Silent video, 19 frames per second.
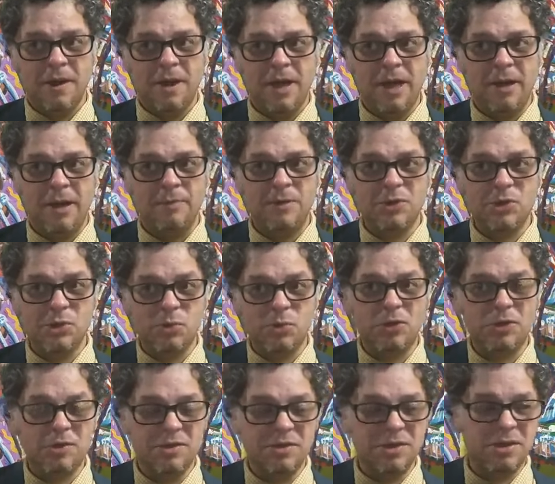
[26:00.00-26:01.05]
the
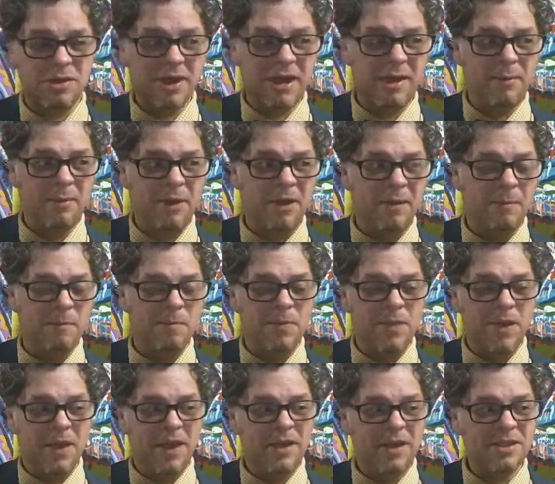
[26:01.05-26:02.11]
squirrels look at me.
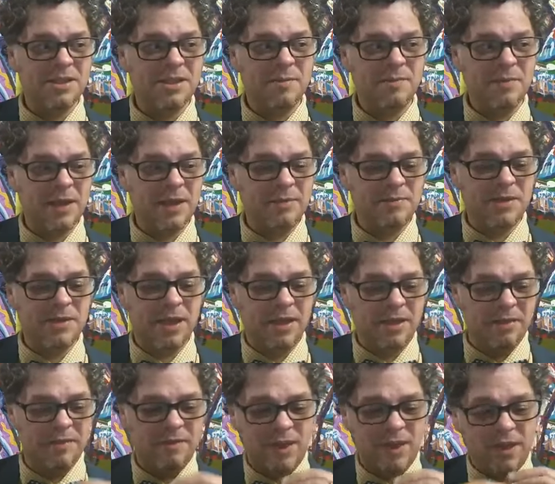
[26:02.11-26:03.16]
And sometimes
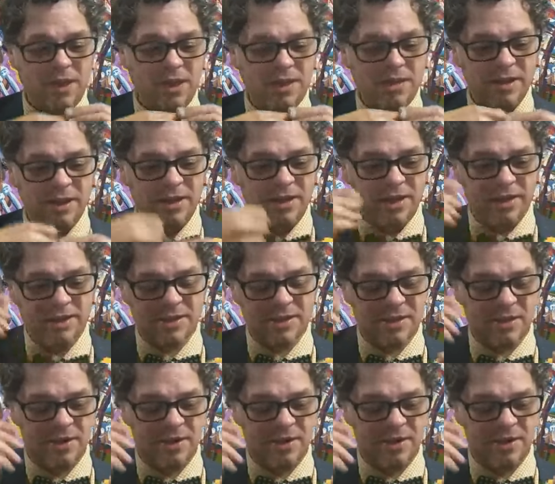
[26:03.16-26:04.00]
they eat the nuts